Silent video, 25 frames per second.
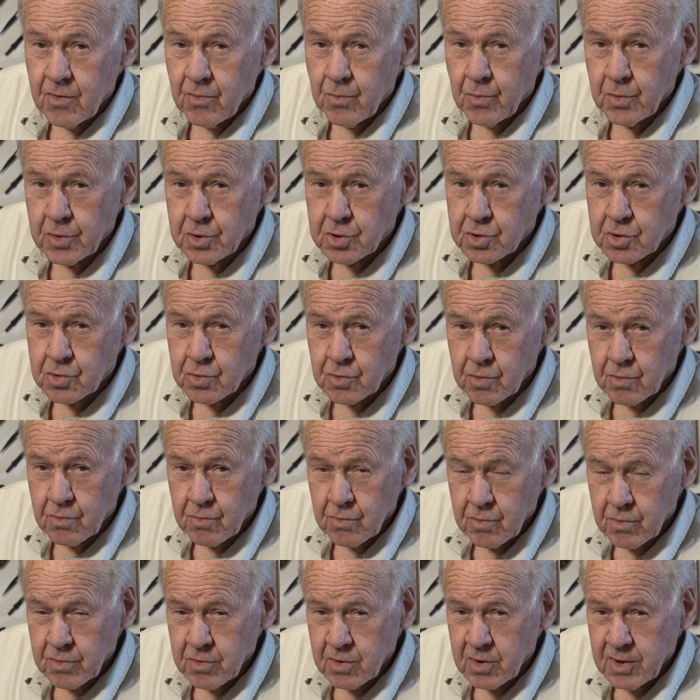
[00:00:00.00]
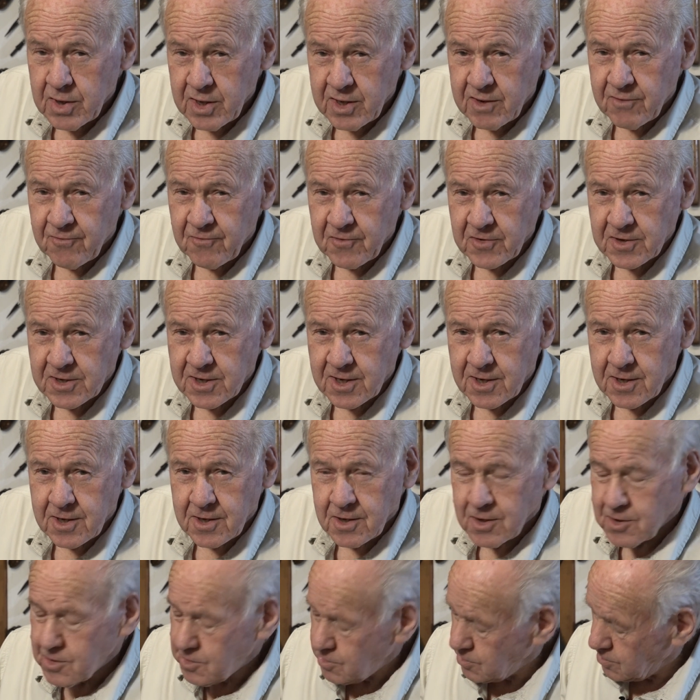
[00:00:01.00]
which the lid fitted
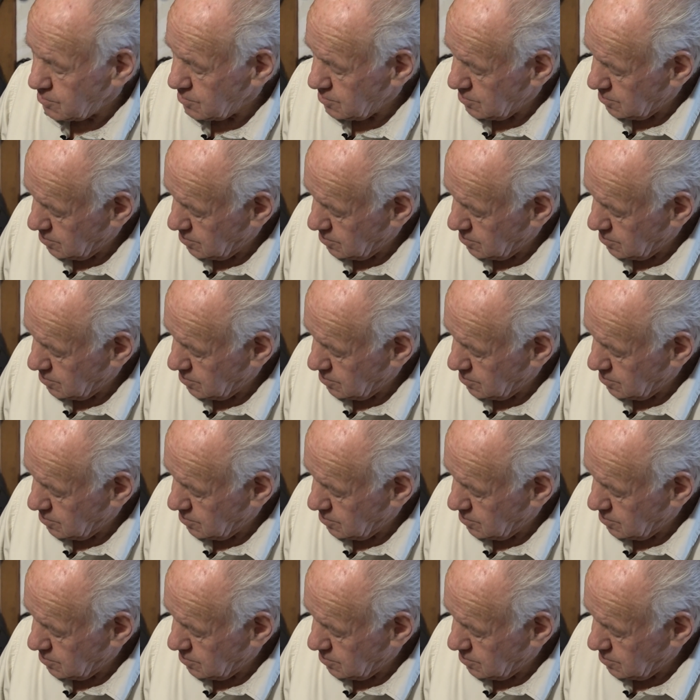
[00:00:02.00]
into.